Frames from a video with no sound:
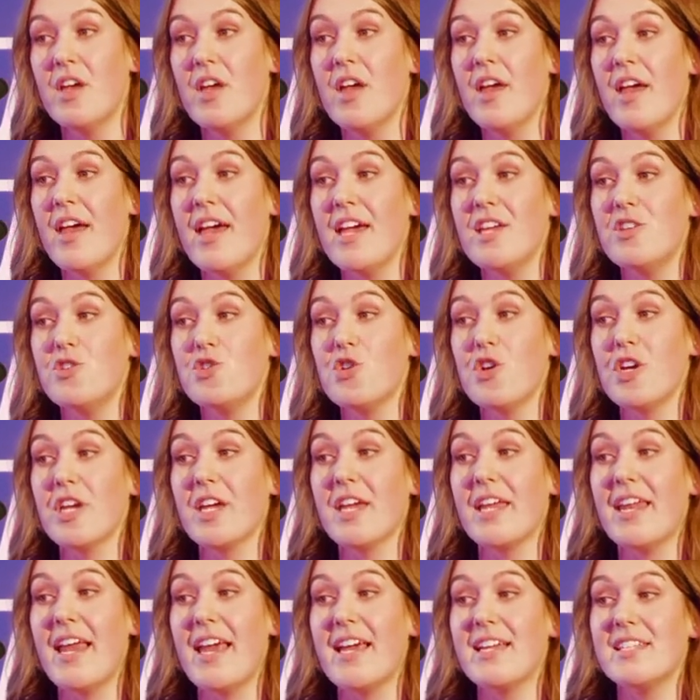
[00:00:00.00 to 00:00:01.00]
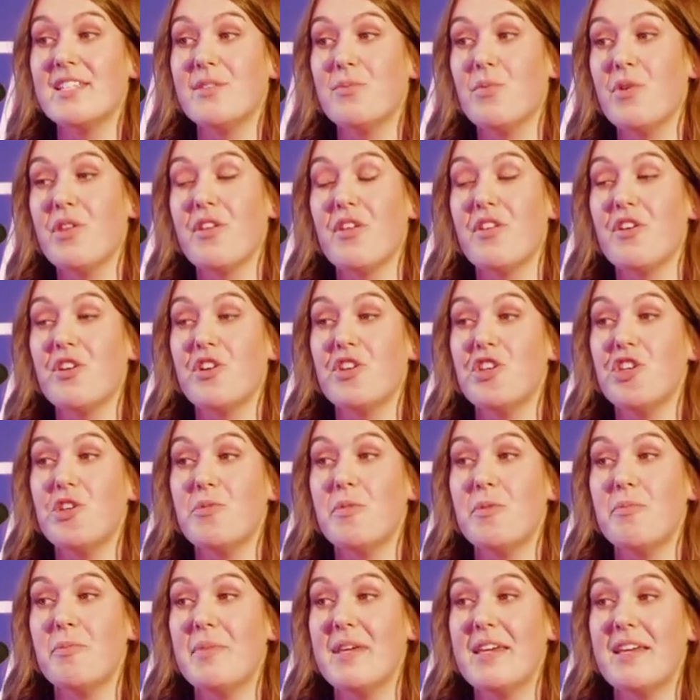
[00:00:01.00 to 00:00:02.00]
enjoy connecting with other
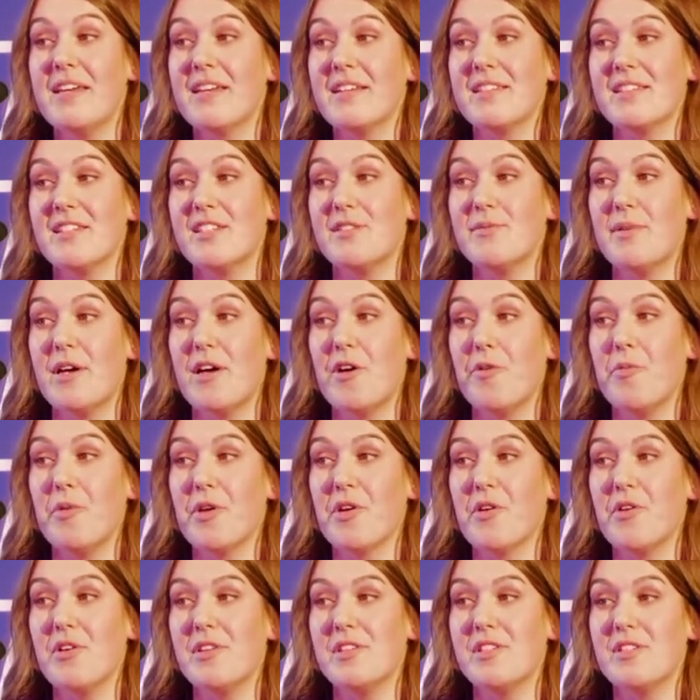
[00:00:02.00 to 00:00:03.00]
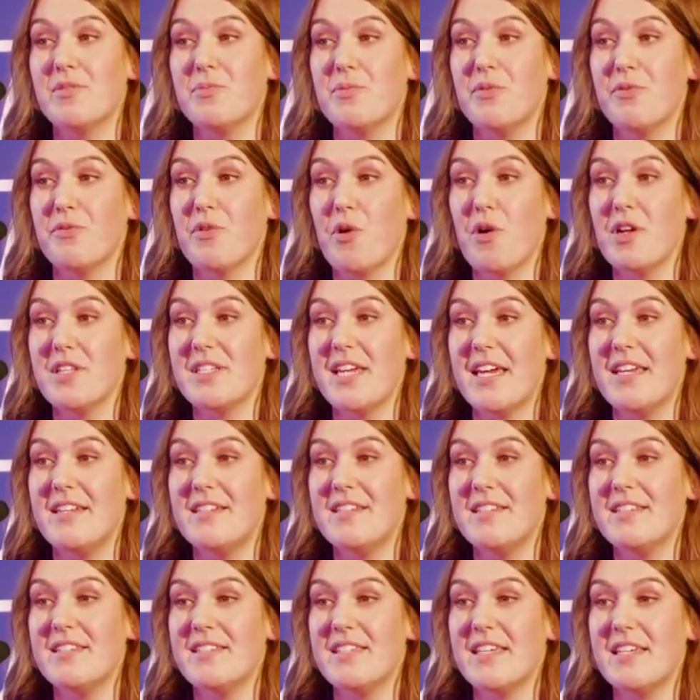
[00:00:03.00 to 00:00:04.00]
human beings as well, because we've got a
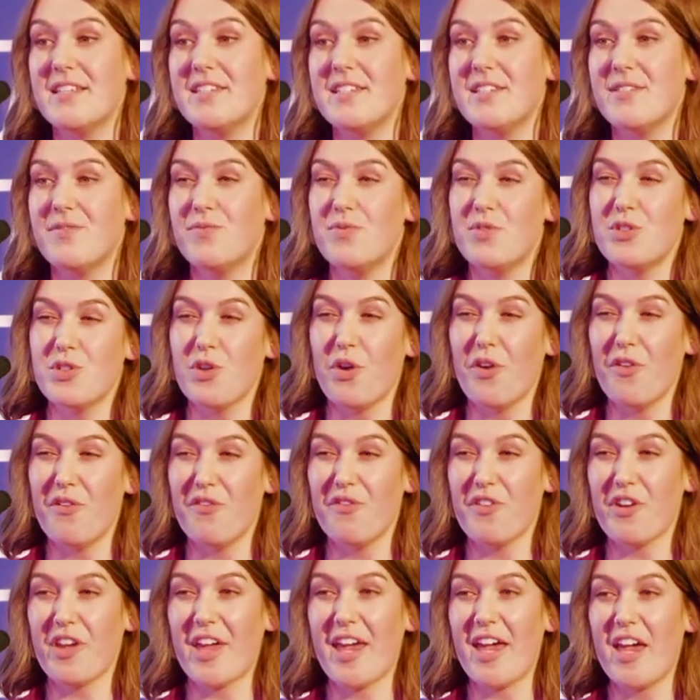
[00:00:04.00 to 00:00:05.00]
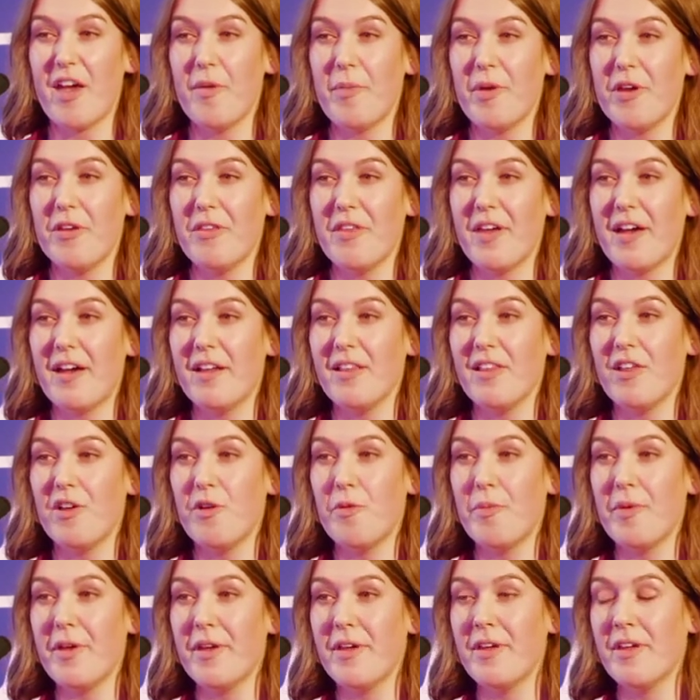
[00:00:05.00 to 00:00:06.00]
tendency to sort of forget about that a little bit.